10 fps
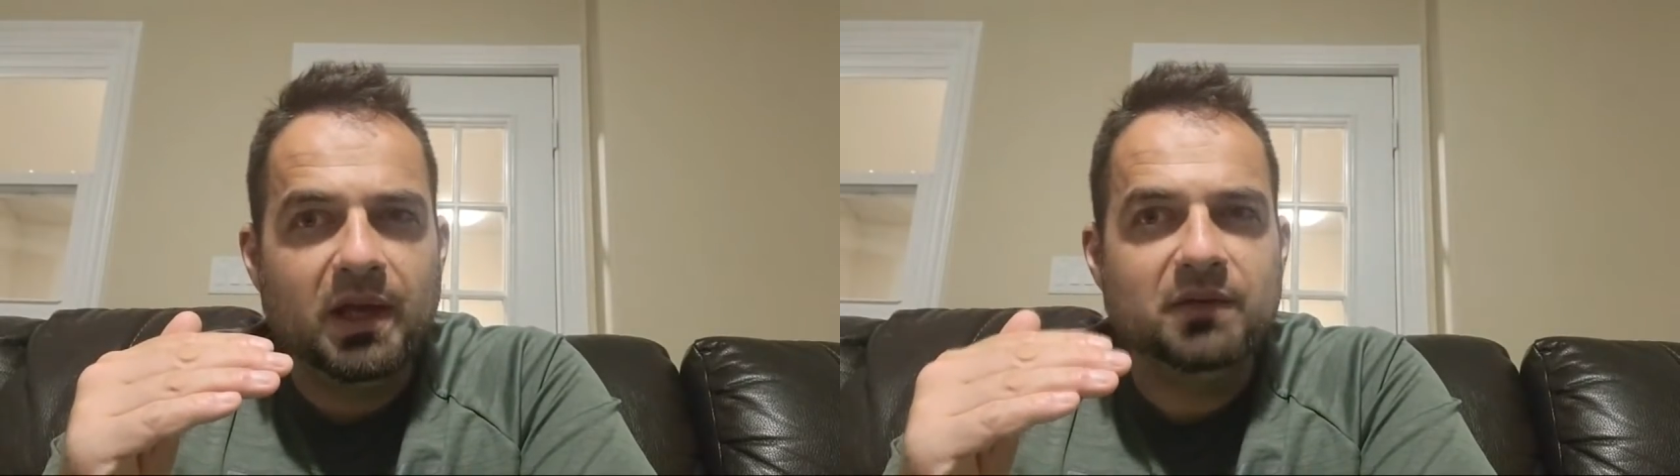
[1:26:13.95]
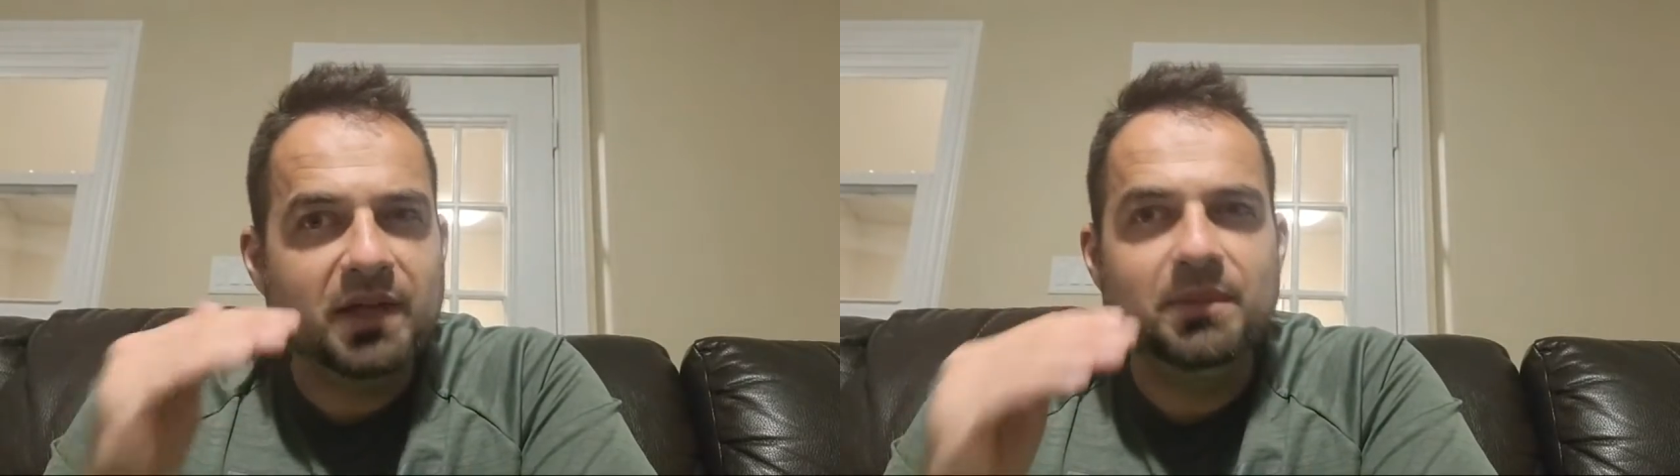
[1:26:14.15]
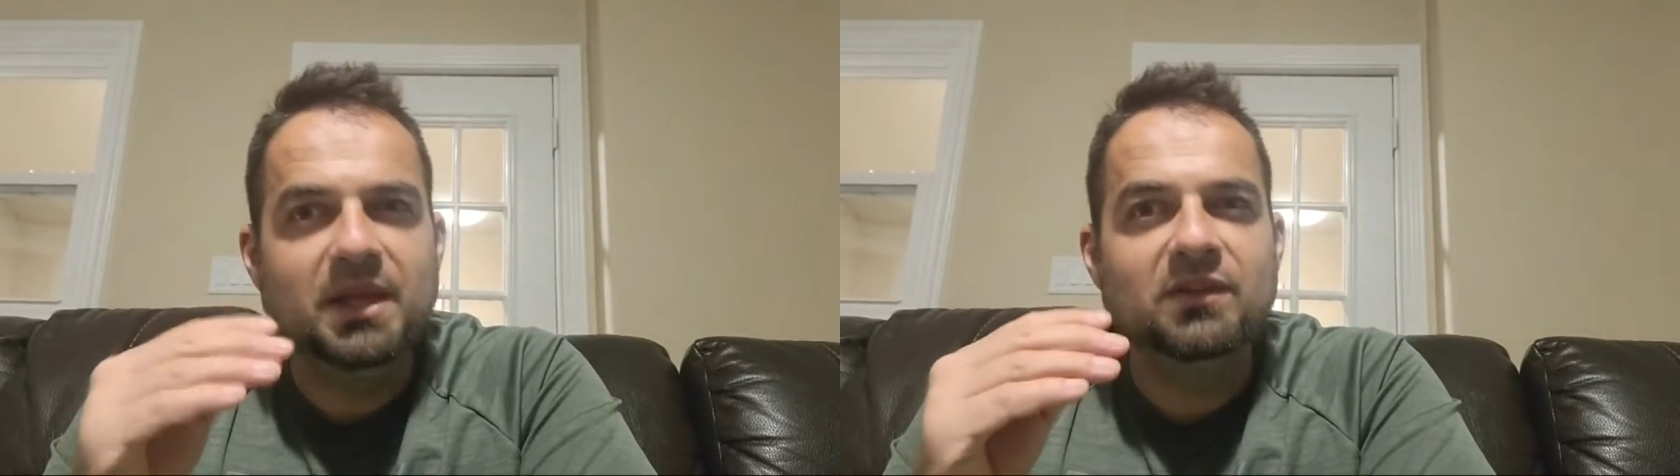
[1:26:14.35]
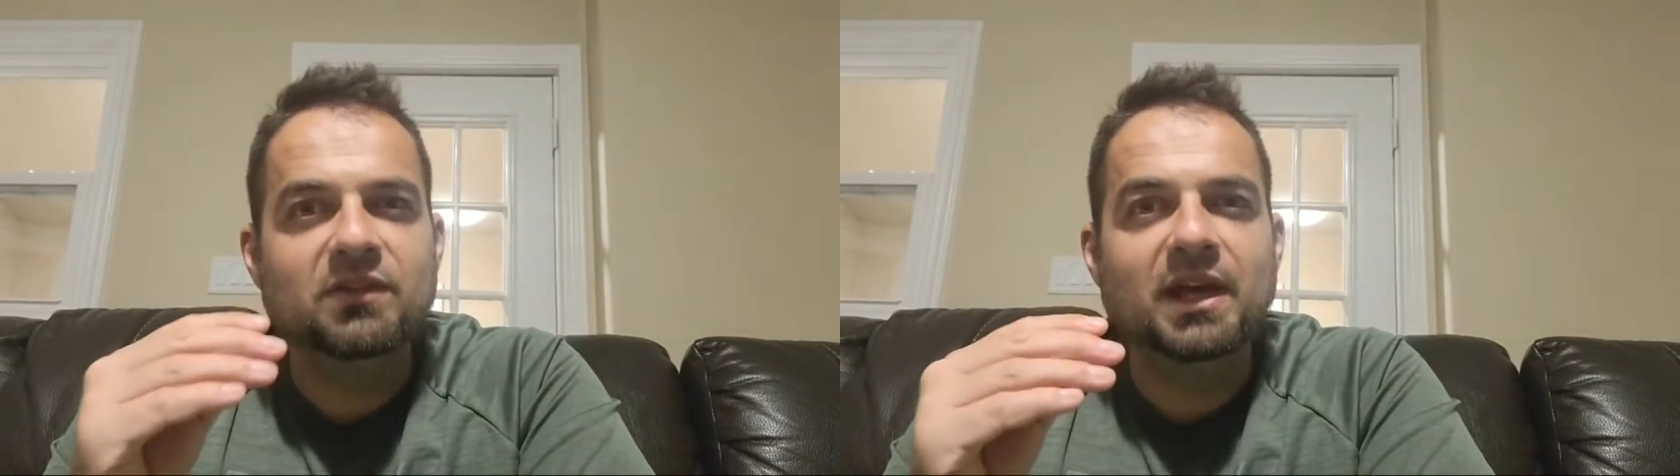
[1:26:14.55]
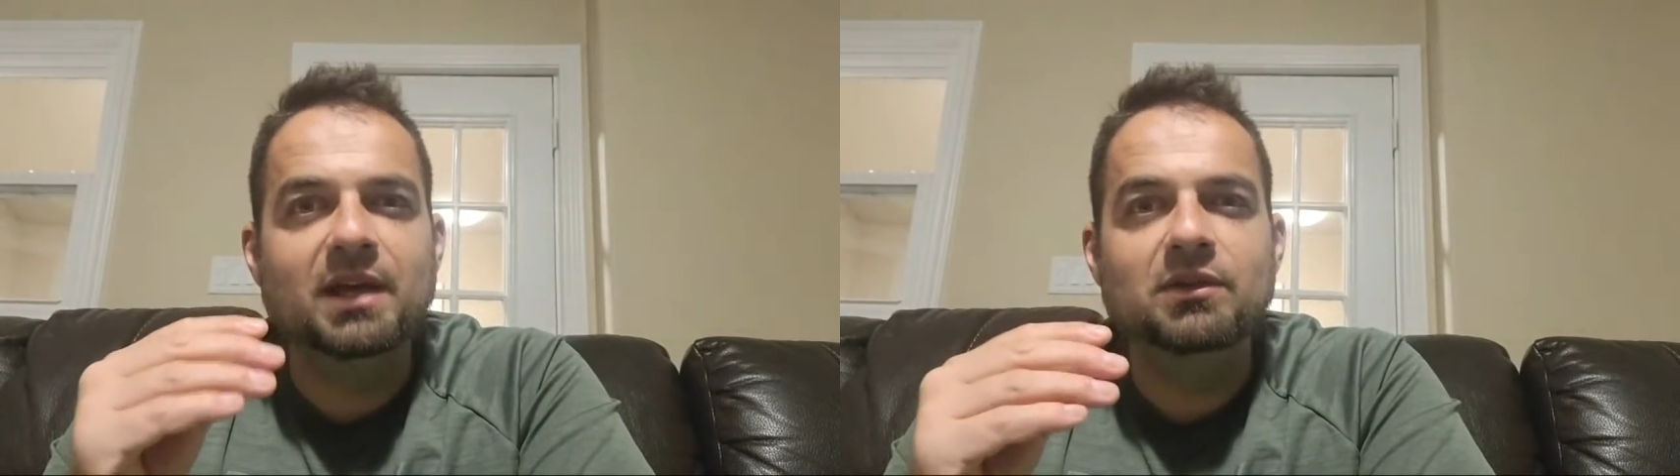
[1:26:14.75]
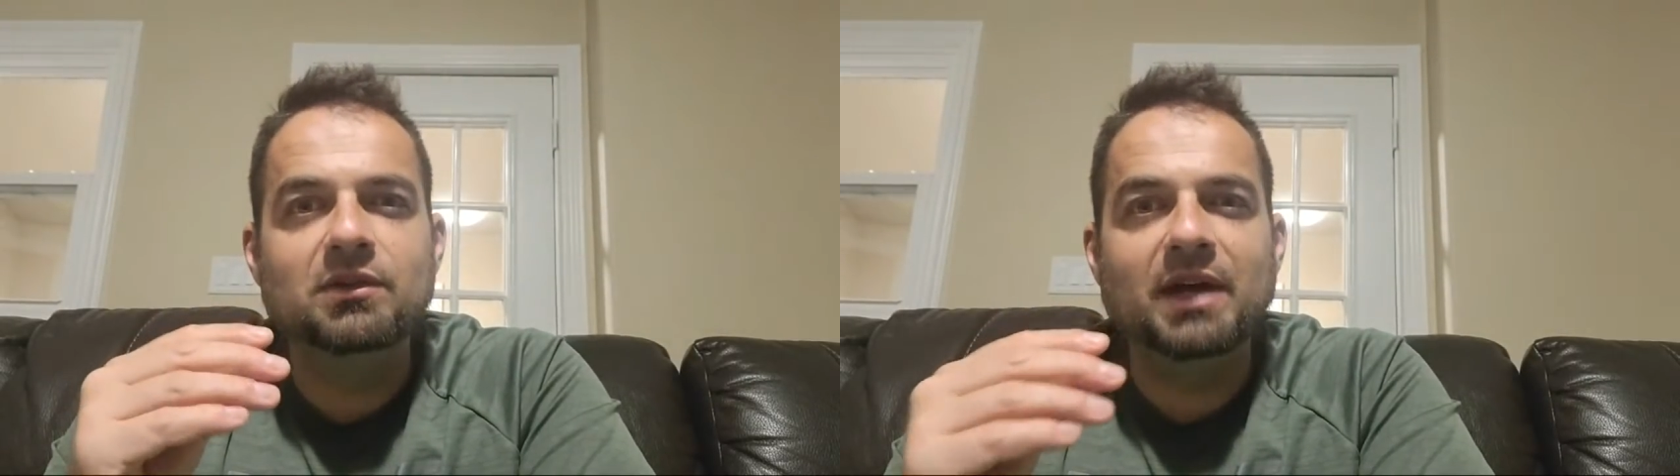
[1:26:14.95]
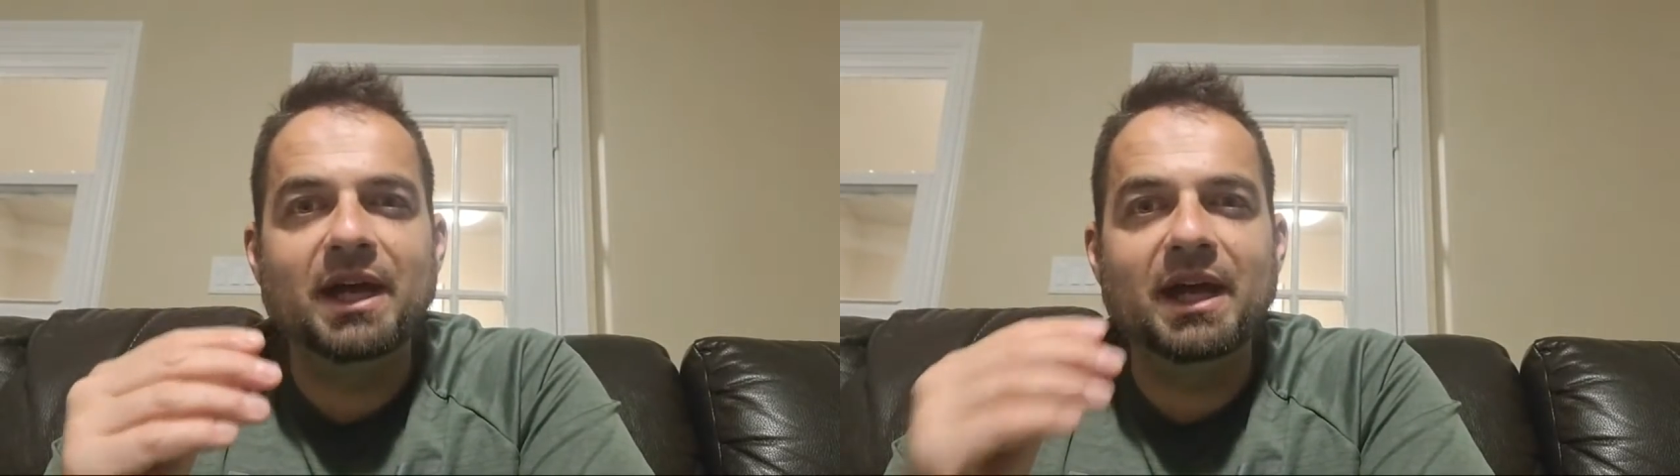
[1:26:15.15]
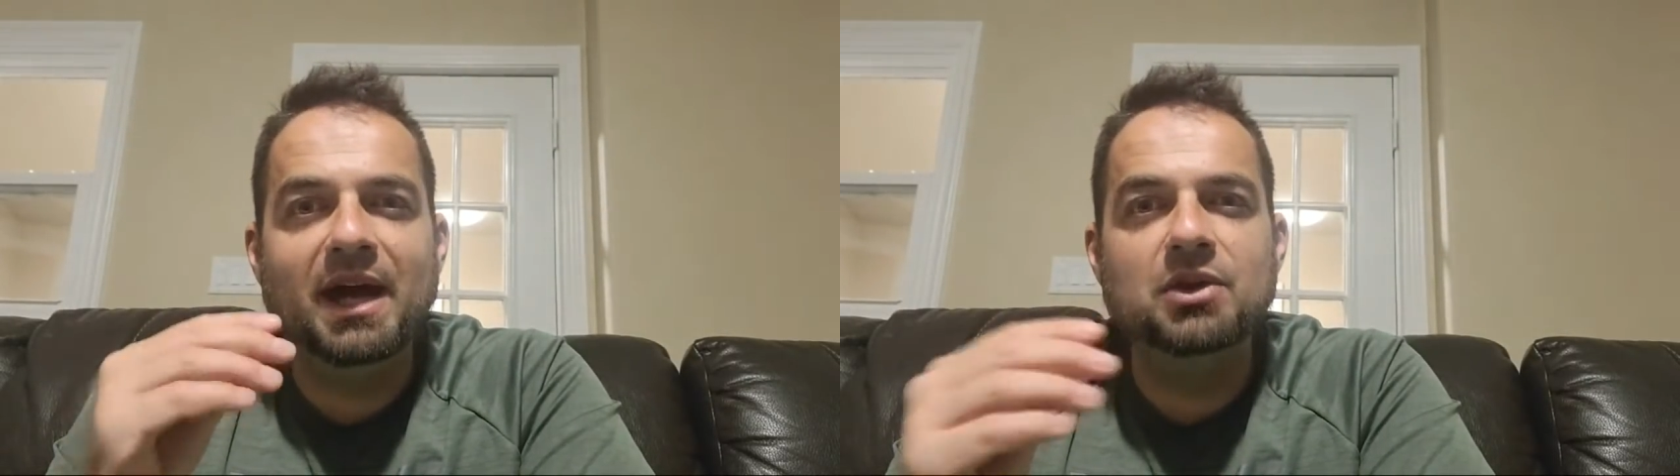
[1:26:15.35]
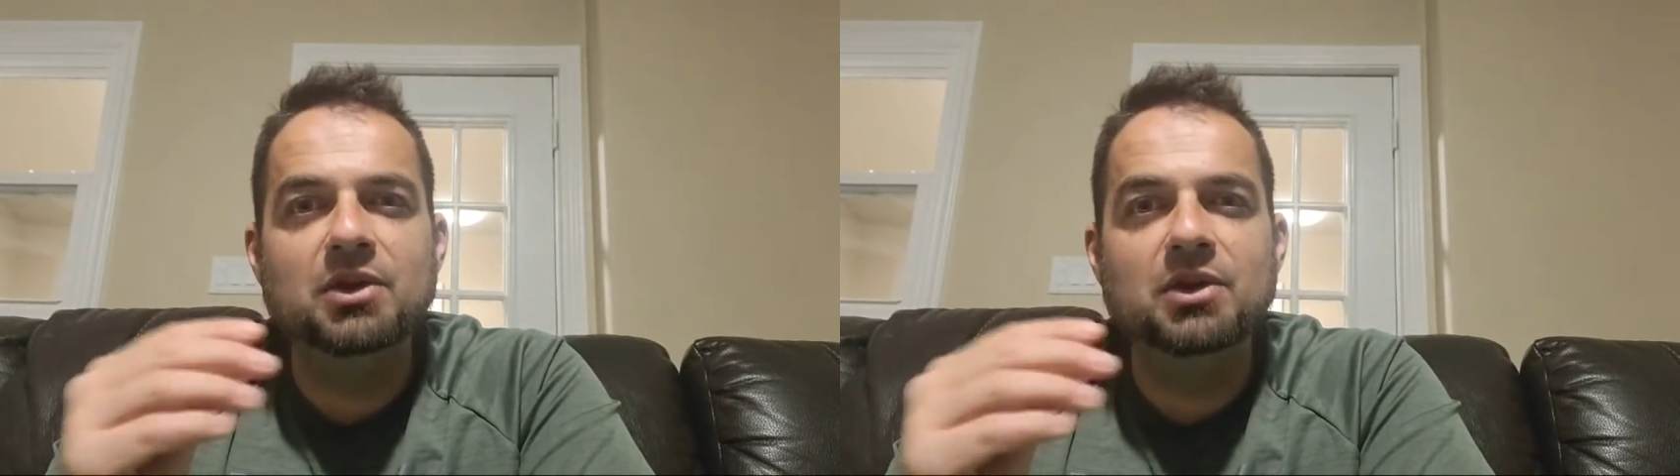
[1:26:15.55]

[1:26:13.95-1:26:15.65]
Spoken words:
If that makes sense. You